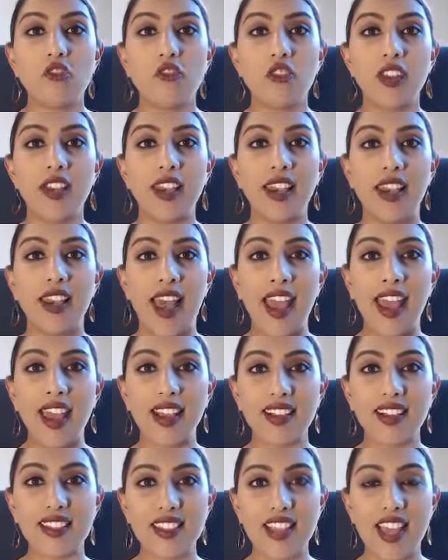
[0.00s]

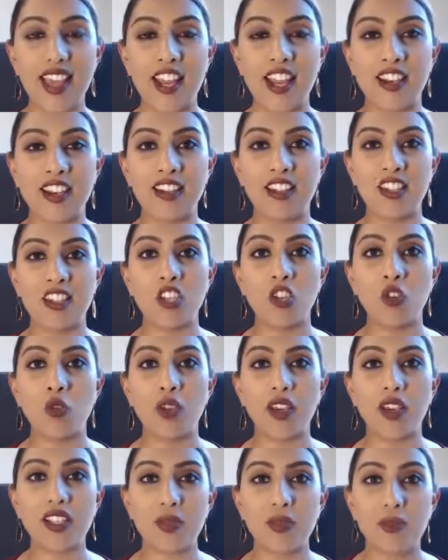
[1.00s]
relax and you
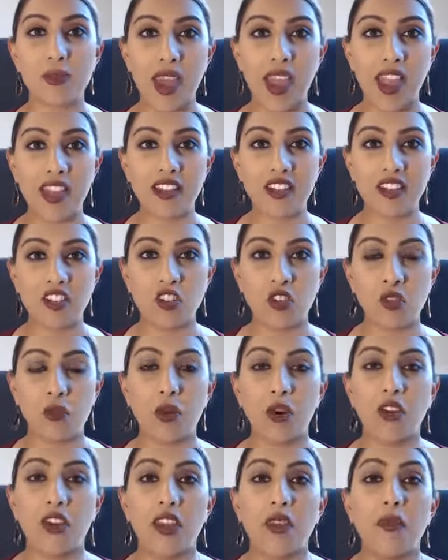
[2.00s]
expand in your
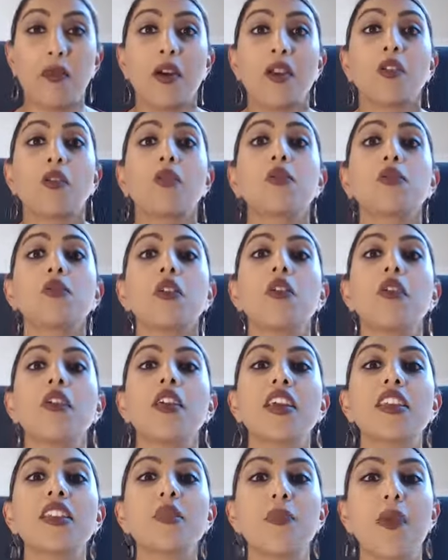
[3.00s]
body, but also
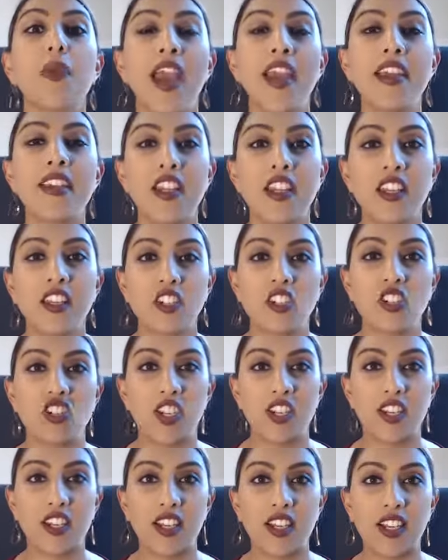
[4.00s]
expand
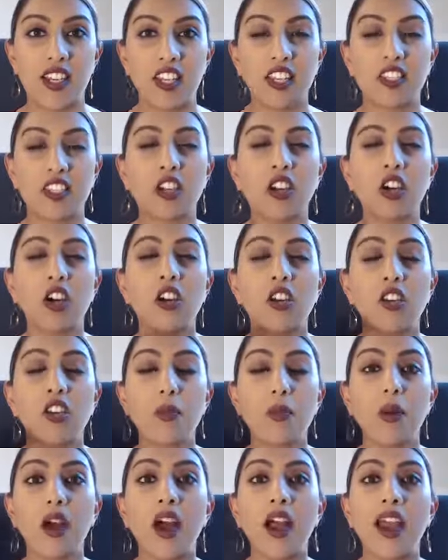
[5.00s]
energetically to
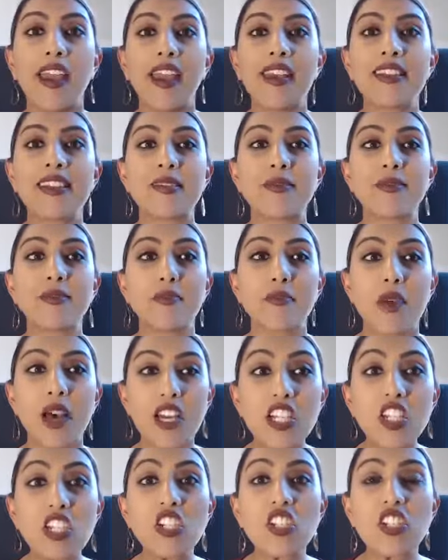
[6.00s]
occupy as
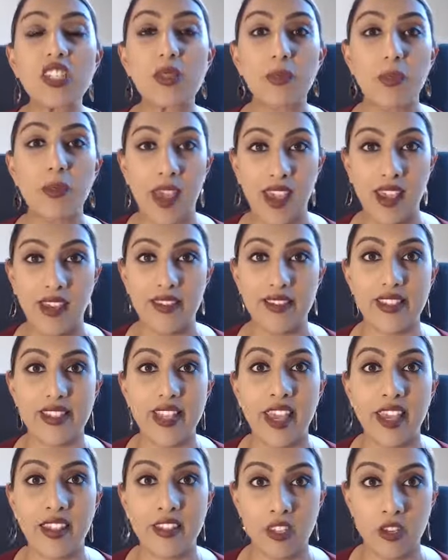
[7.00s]
much space
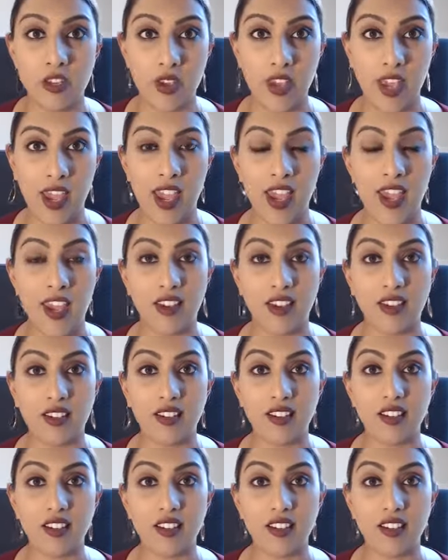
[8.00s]
as you can.